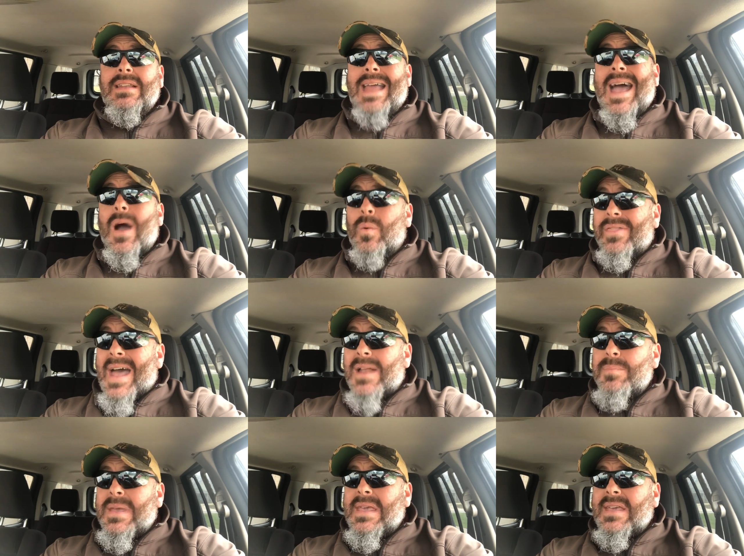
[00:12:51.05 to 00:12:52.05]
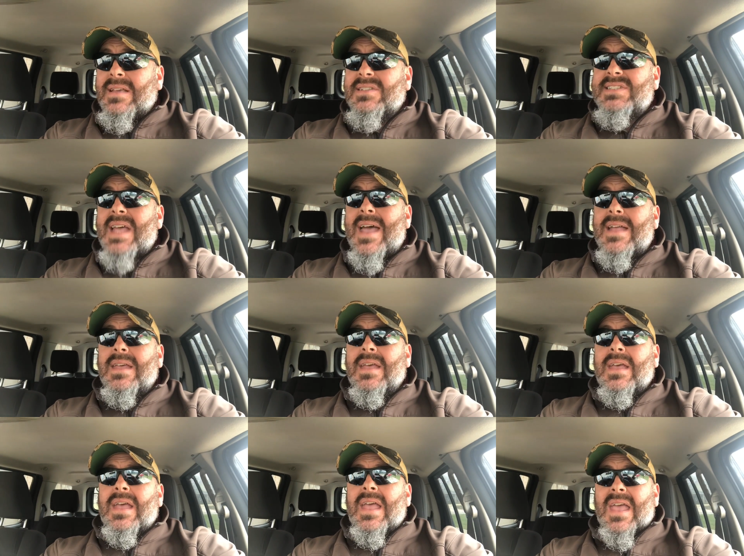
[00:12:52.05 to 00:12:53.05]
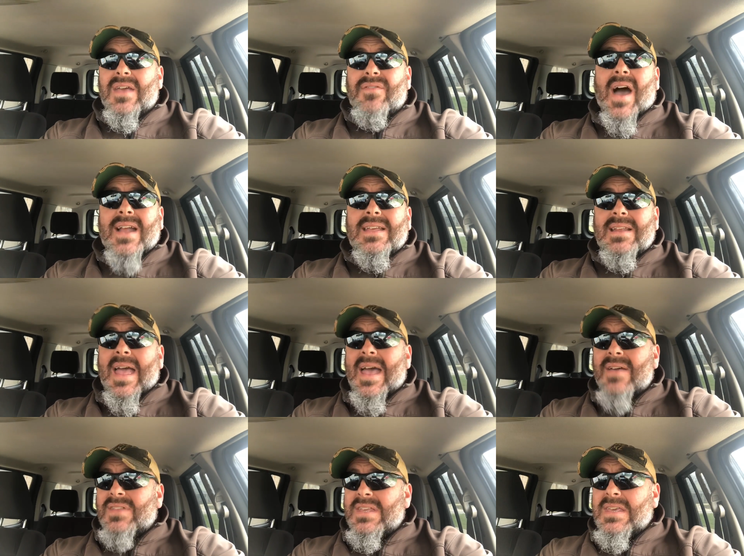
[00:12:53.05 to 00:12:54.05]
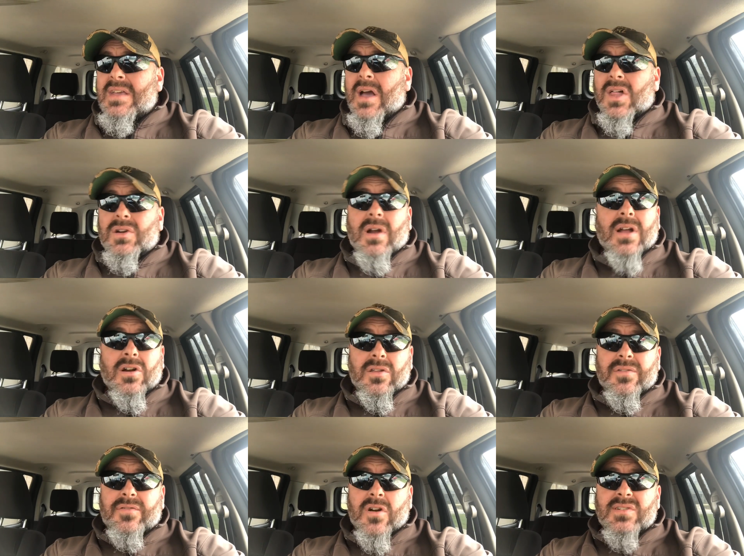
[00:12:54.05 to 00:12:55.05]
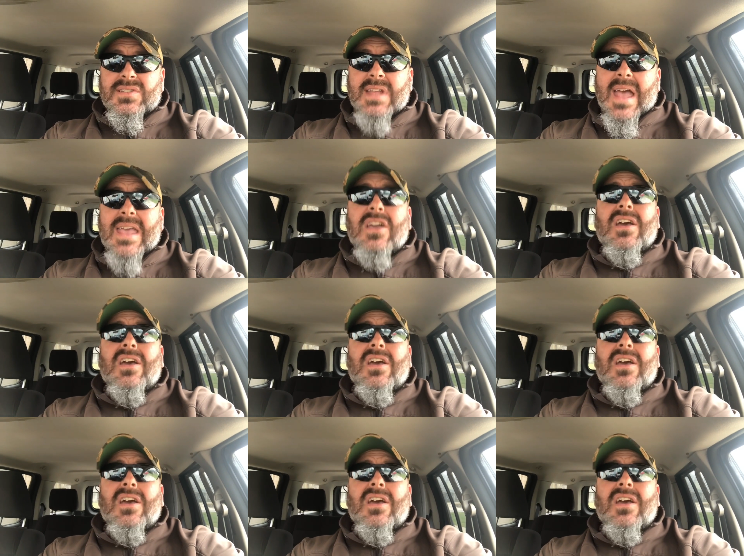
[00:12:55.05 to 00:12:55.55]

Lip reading: Now, with that being said, if I didn't have the e-collar on her the first day,